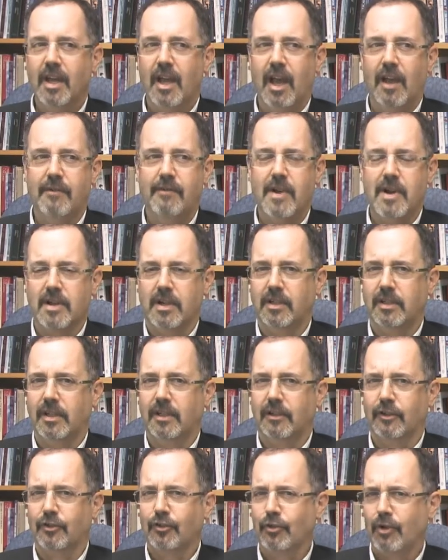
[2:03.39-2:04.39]
I felt a
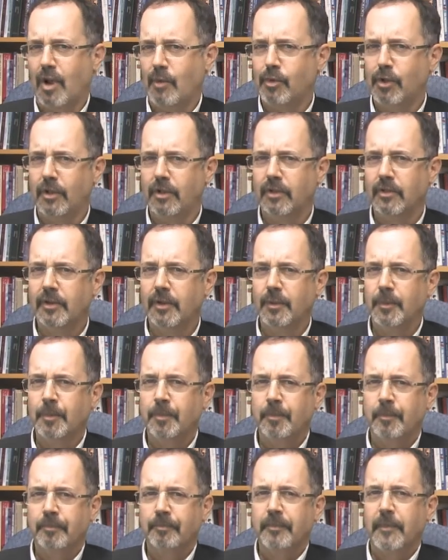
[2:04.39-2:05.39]
little troubled,
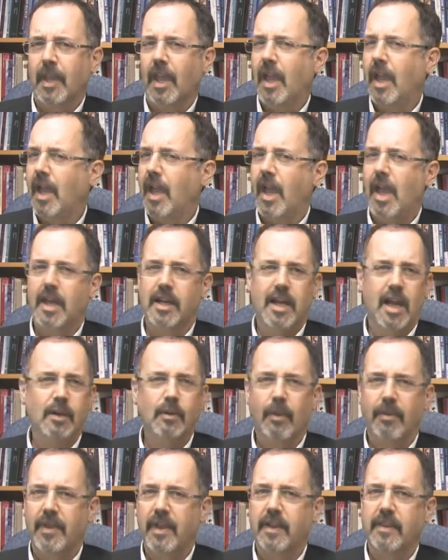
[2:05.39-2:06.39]
and I
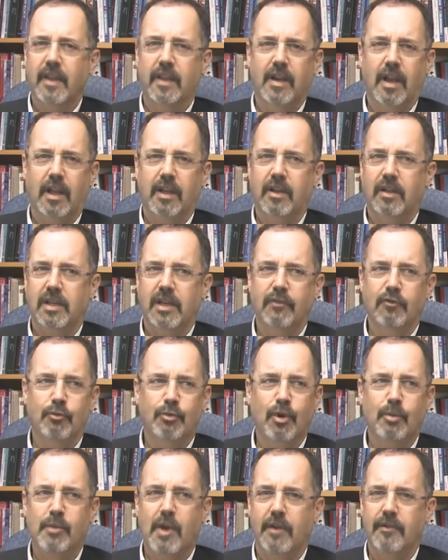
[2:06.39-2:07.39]
don't think that I could even
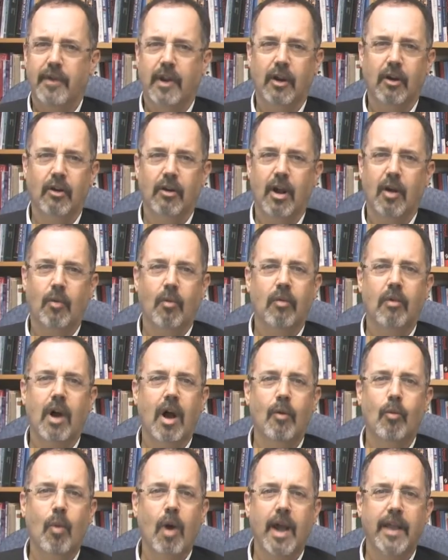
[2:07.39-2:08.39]
put my finger
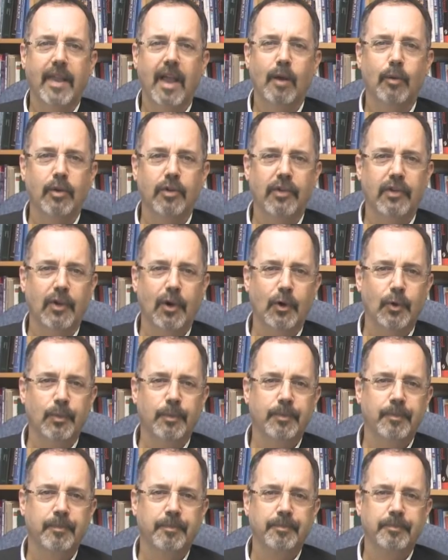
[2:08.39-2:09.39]
on why that was so.
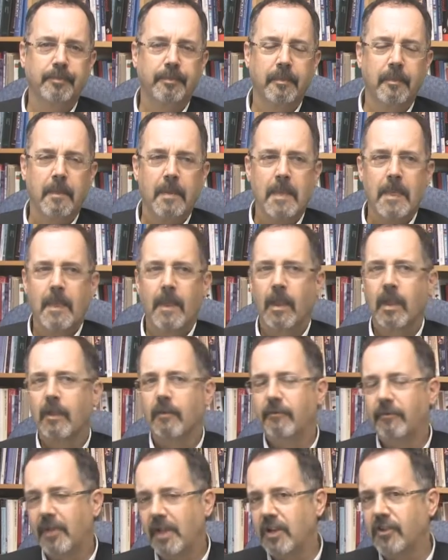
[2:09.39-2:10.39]

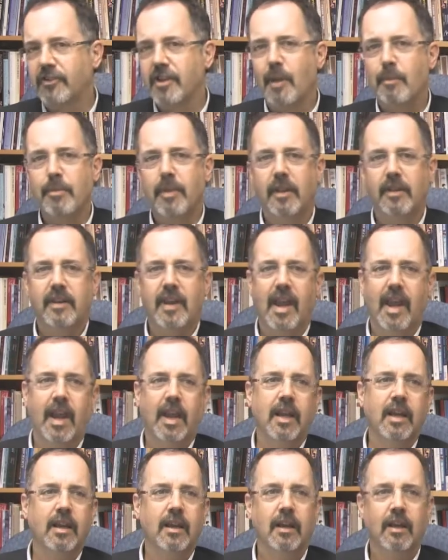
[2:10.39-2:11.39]
Finished up the
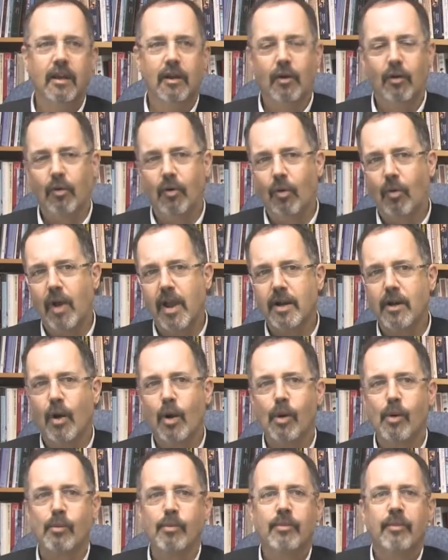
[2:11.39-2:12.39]
day, went
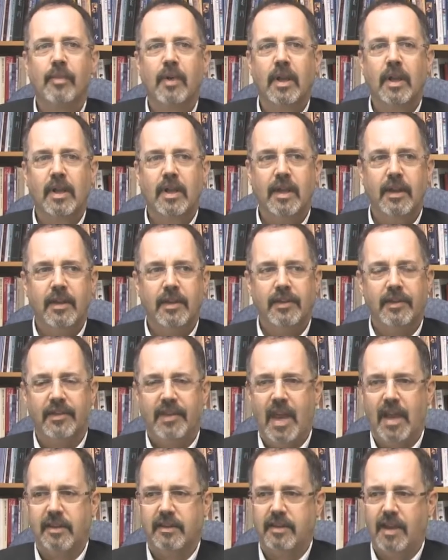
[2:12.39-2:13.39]
home,
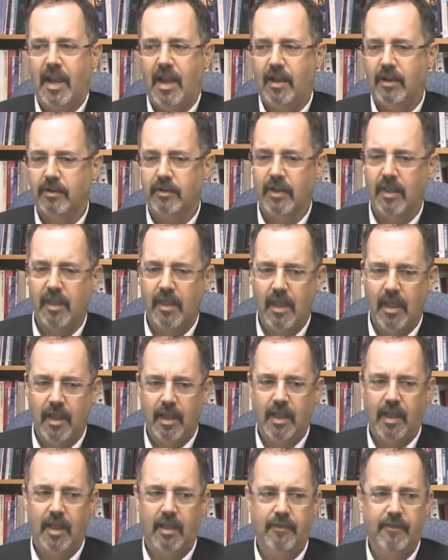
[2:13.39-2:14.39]
sat down,
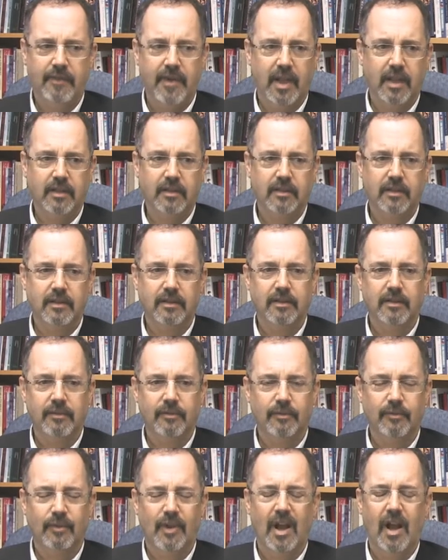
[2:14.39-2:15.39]
and felt
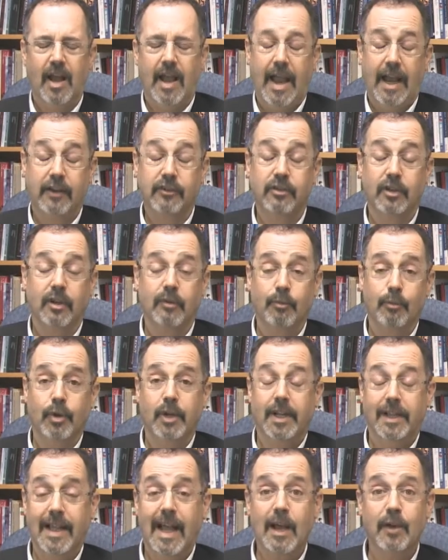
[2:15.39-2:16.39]
actually
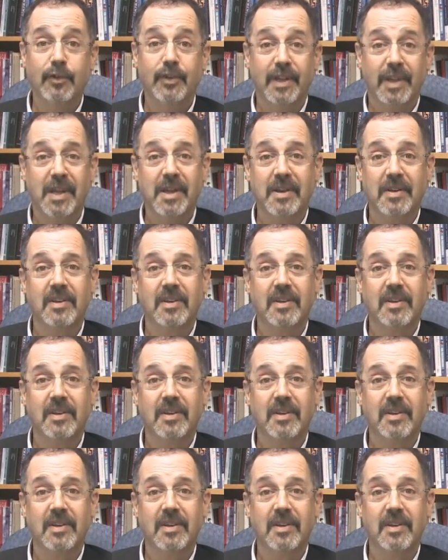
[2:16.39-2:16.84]
pretty lousy.